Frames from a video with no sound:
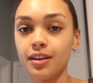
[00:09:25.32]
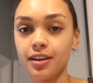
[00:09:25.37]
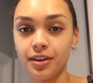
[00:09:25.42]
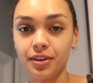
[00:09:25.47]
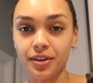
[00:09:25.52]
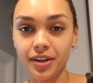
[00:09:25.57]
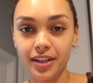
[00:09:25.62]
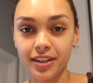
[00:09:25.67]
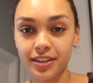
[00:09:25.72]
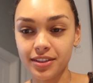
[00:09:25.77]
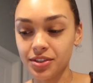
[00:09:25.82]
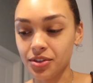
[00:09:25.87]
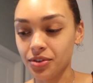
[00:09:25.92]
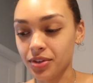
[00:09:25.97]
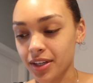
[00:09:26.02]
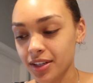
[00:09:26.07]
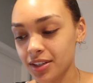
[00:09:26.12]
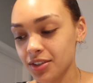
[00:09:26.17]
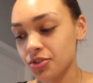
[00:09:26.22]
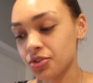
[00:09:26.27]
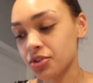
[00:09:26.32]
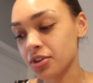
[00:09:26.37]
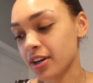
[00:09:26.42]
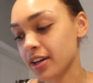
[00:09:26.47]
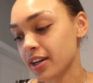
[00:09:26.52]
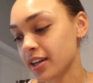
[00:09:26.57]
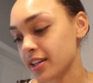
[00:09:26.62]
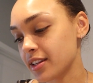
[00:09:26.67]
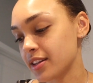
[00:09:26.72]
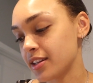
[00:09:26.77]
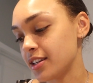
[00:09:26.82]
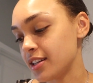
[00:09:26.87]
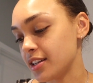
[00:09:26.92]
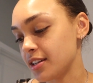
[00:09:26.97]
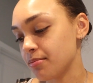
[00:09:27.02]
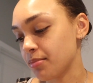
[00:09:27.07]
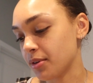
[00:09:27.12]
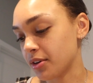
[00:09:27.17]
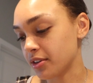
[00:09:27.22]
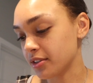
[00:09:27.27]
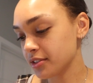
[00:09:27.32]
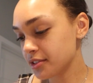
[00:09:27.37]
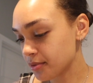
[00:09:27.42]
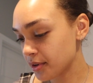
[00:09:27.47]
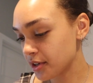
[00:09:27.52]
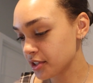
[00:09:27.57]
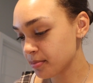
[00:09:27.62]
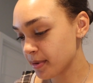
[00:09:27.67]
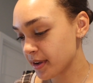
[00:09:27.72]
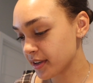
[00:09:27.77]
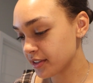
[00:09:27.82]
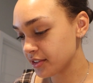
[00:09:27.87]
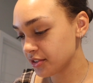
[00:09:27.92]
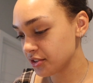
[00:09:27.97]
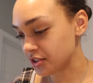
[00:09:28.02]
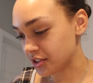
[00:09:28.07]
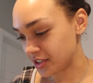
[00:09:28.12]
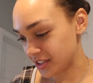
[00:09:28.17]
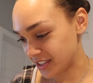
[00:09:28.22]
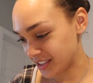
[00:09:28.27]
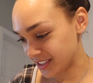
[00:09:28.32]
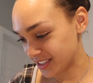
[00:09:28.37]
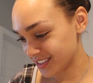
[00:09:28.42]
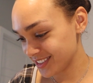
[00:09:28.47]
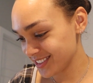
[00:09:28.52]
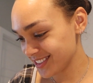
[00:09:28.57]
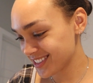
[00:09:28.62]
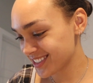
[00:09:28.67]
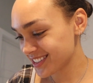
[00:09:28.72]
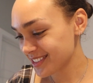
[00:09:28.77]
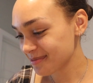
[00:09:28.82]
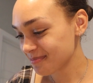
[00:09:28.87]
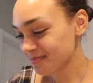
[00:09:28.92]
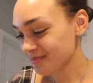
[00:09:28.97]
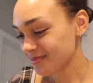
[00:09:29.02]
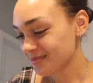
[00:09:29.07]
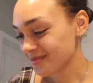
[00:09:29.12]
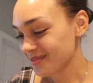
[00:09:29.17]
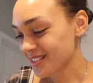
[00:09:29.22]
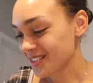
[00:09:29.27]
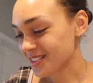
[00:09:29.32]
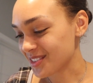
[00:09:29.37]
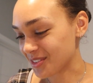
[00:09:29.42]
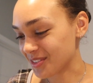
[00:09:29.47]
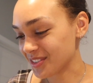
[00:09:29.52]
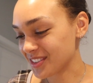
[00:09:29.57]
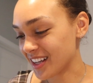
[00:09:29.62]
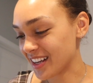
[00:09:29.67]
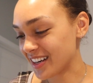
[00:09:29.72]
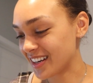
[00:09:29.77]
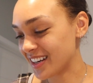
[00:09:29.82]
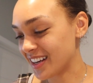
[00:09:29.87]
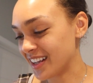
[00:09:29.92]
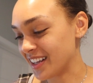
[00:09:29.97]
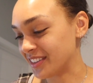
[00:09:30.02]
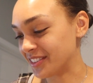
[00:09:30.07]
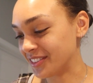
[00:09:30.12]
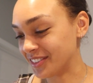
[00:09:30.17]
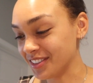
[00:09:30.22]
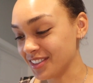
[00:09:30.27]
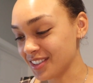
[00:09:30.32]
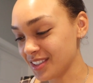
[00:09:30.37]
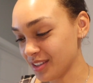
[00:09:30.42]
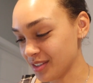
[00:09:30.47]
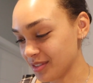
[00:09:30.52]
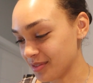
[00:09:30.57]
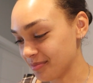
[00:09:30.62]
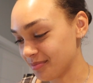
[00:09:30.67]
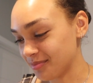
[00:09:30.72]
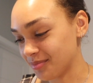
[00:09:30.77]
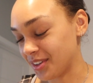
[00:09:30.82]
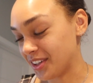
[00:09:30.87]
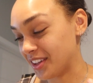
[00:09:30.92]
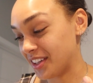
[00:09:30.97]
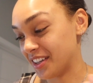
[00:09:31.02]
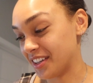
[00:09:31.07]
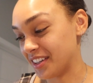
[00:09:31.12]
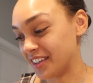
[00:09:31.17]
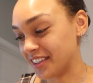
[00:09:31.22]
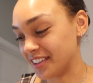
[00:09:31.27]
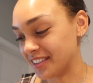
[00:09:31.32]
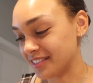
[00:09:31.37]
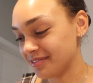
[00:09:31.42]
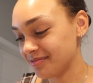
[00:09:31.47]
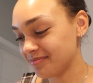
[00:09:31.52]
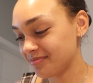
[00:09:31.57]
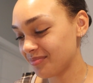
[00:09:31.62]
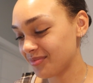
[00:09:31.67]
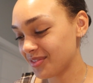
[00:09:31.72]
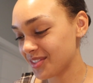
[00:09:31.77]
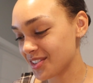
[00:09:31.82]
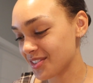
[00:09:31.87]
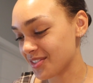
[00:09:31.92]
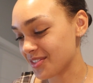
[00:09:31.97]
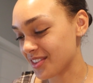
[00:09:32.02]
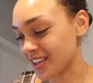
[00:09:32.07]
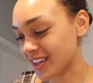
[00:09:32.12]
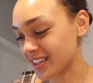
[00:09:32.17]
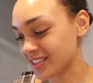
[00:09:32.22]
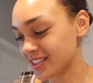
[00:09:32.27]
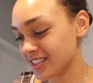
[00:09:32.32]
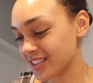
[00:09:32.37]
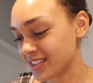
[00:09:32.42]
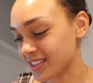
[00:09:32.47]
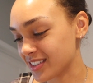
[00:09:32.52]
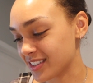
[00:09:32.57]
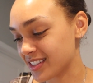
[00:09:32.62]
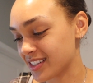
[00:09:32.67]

Okay, let's go ahead and try the butternut squash mac and cheese. So excited. It looks really good, so that's a good